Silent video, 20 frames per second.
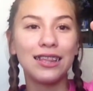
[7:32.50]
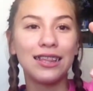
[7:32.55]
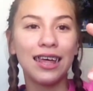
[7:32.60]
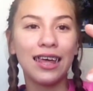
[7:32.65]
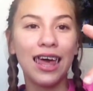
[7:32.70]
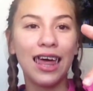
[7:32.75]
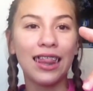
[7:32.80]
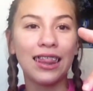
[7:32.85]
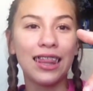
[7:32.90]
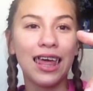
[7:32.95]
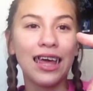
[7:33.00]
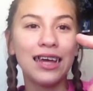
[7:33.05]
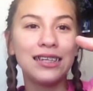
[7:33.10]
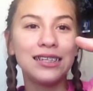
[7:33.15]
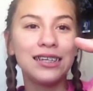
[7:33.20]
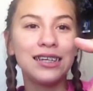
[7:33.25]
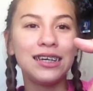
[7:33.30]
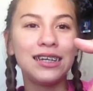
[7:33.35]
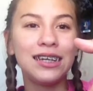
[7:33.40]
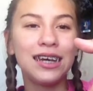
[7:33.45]
I
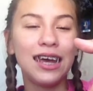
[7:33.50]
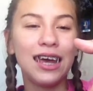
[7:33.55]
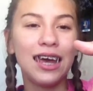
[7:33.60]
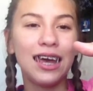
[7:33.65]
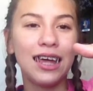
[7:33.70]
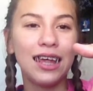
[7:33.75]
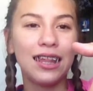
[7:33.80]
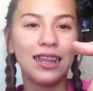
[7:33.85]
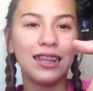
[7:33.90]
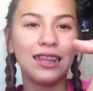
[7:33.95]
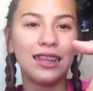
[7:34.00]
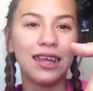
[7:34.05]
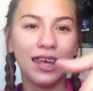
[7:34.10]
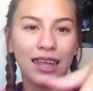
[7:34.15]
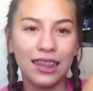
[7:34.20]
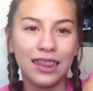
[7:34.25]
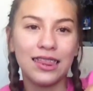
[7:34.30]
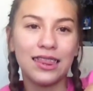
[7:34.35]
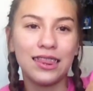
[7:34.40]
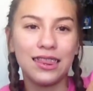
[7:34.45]
landed,
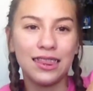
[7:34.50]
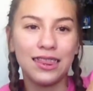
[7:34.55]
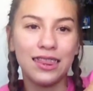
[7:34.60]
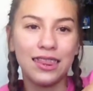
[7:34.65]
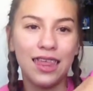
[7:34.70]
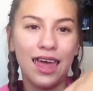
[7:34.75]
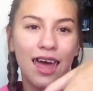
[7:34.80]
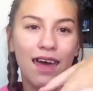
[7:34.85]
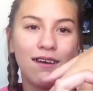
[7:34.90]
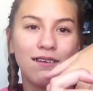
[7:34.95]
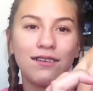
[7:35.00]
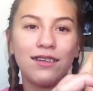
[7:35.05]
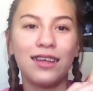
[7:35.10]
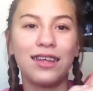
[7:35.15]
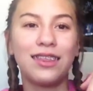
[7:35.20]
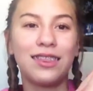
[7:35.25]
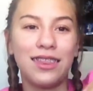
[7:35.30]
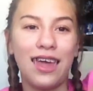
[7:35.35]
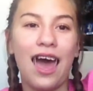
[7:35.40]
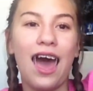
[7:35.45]
like, I don't know,
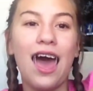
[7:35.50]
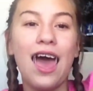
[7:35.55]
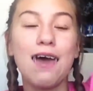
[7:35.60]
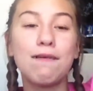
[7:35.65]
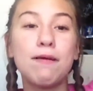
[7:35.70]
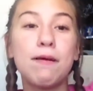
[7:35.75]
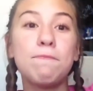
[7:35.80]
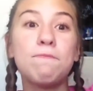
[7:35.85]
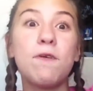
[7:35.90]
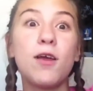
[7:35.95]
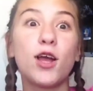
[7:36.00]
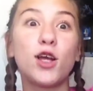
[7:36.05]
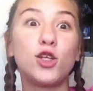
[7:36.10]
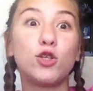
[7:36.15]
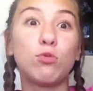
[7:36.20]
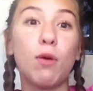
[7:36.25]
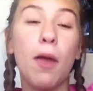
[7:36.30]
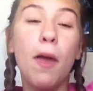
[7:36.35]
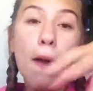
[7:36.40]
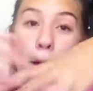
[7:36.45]
like that. And my finger
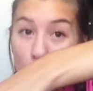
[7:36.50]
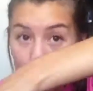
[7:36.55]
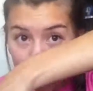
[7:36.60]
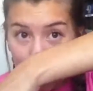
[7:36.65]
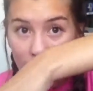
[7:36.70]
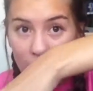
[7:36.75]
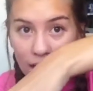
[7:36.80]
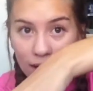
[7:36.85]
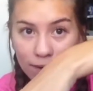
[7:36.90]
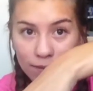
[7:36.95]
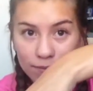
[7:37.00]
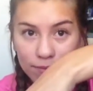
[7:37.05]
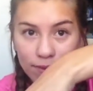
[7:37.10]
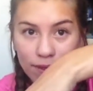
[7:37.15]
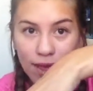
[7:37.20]
just went, BAM!